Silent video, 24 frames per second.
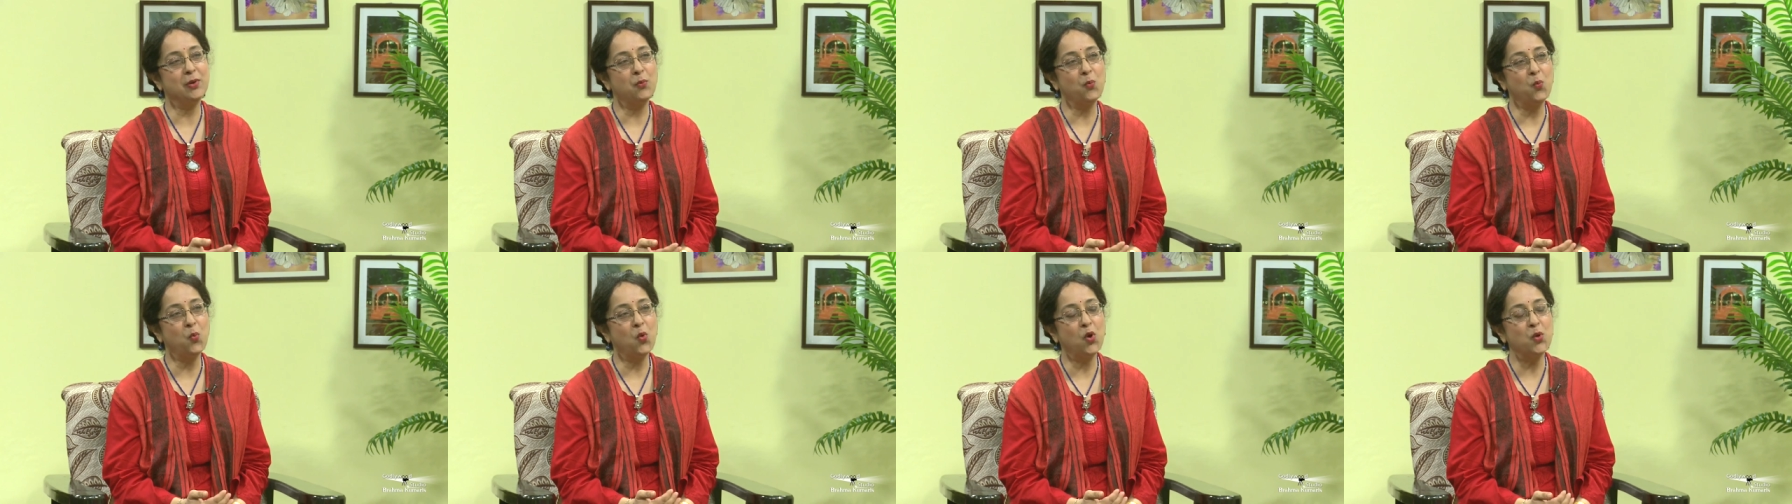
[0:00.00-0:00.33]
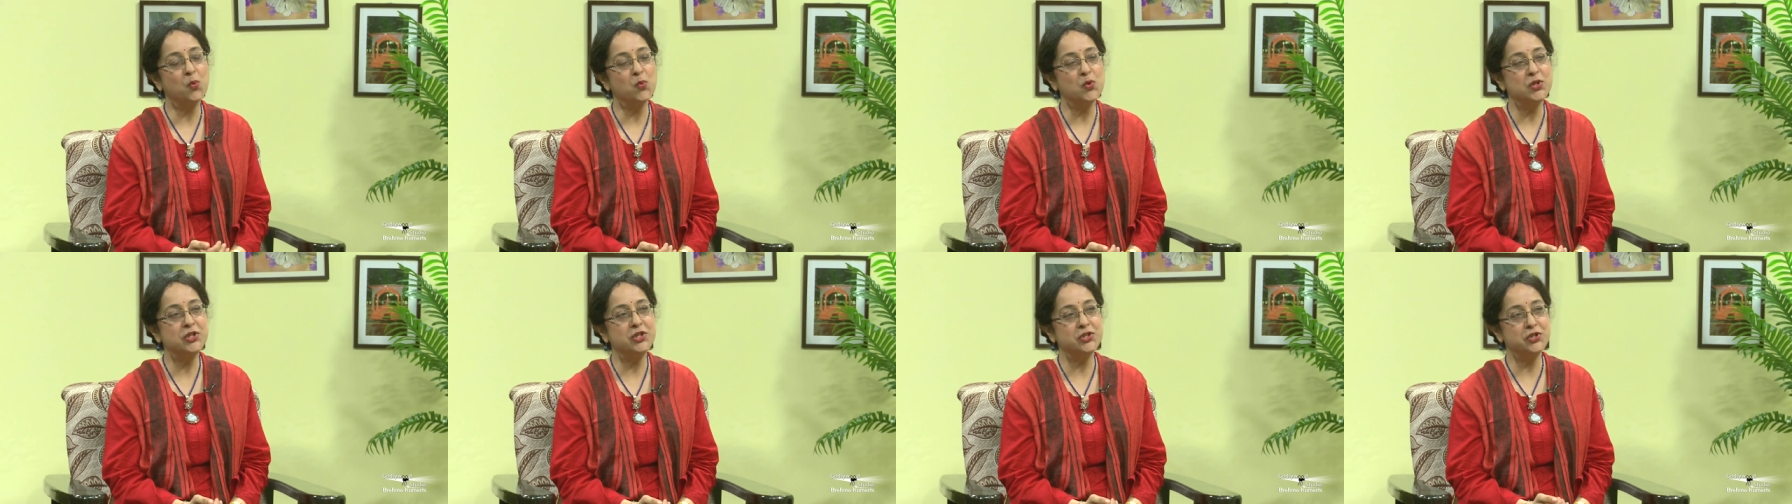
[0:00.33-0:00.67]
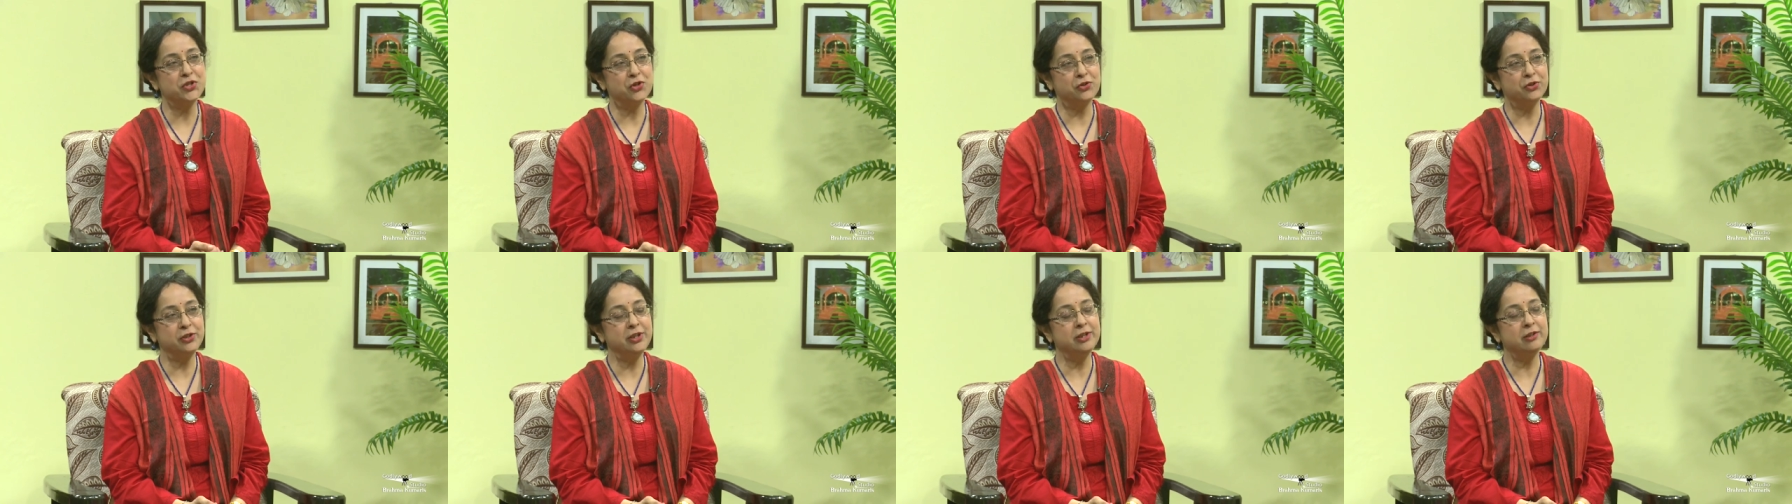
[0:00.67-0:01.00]
What was your
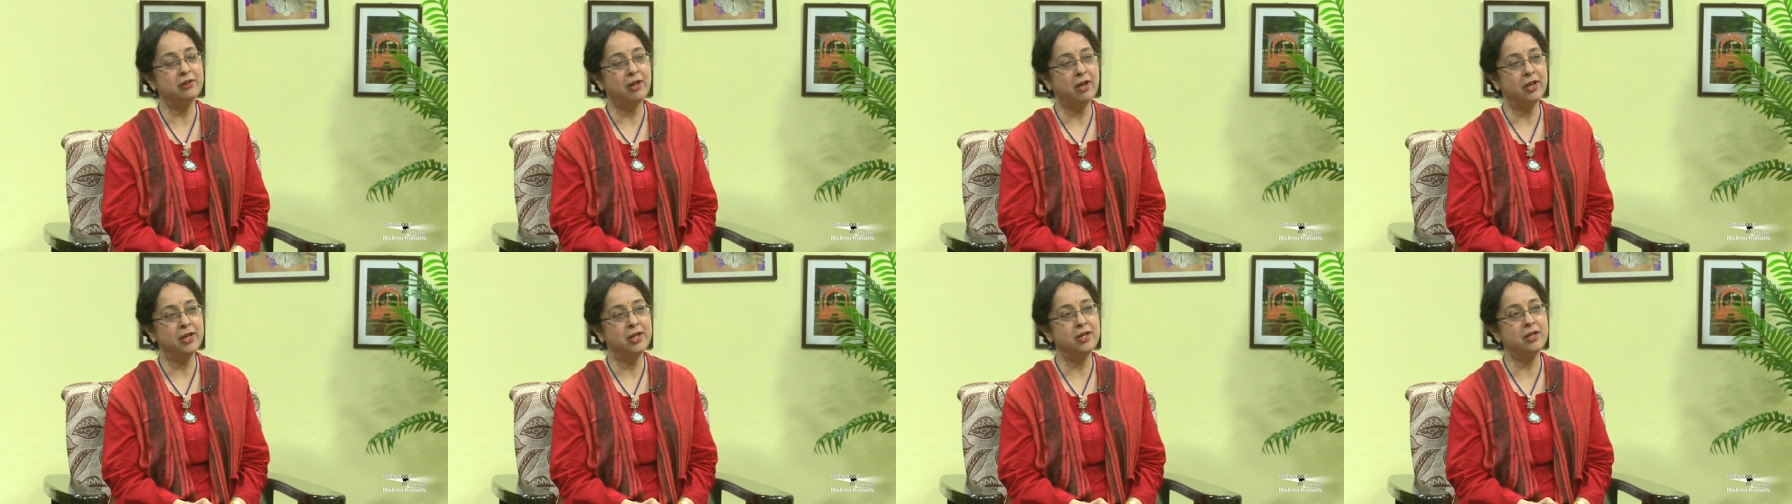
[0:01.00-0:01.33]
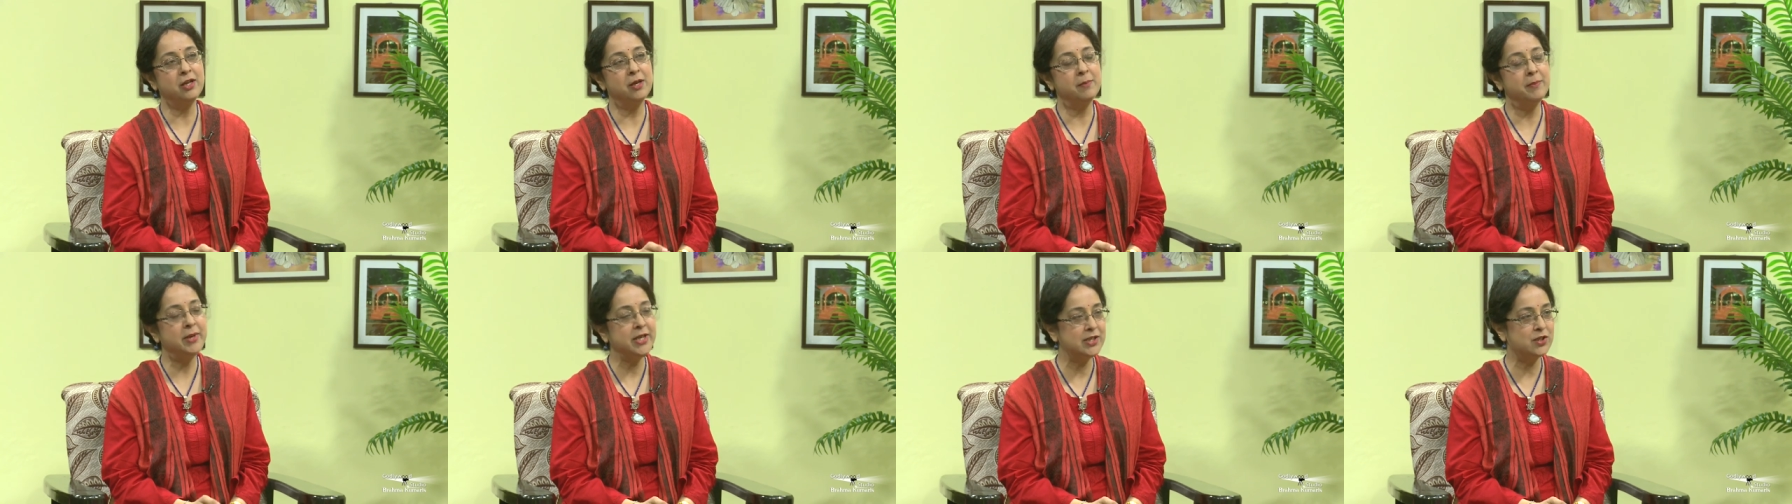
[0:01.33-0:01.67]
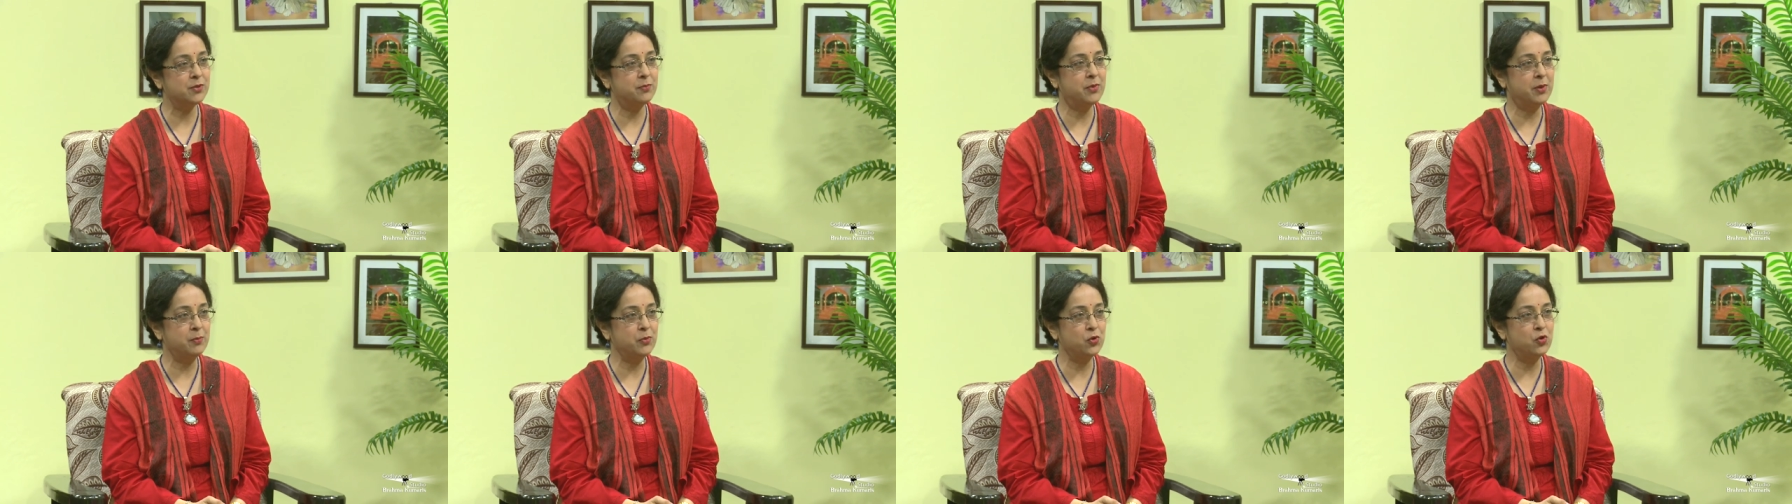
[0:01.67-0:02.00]
journey like coming
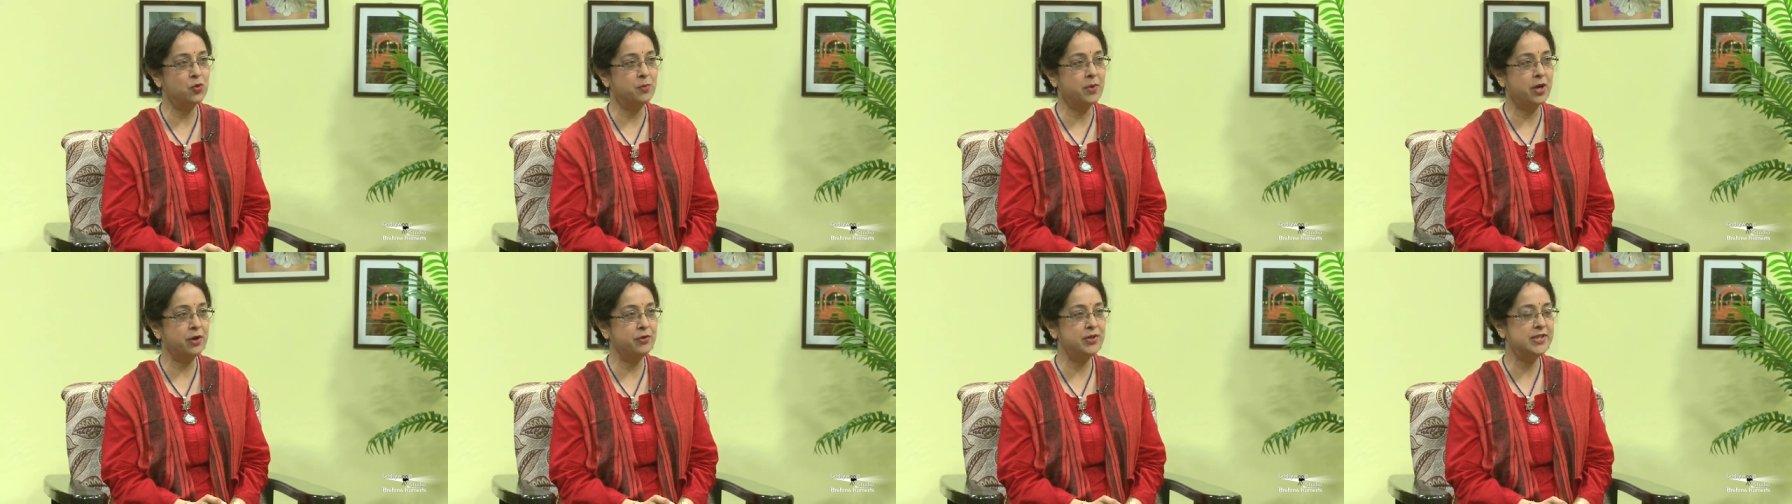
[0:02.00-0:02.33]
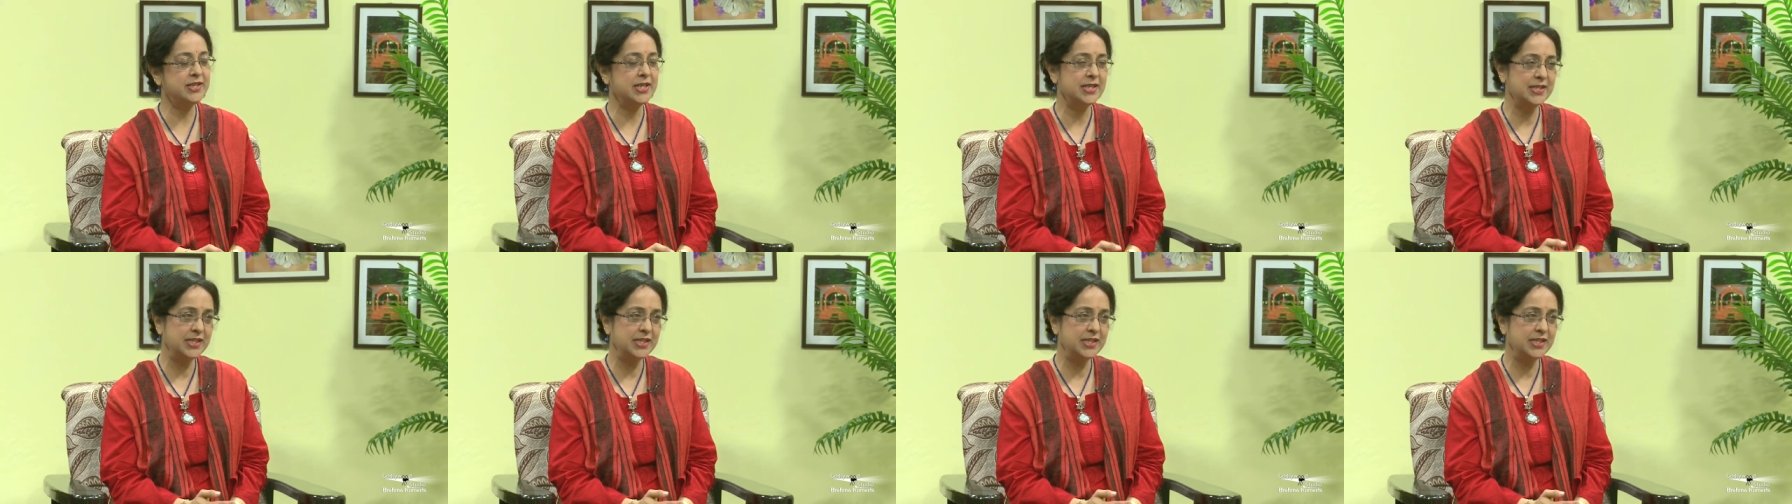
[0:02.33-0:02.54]
to Brahmakumaris?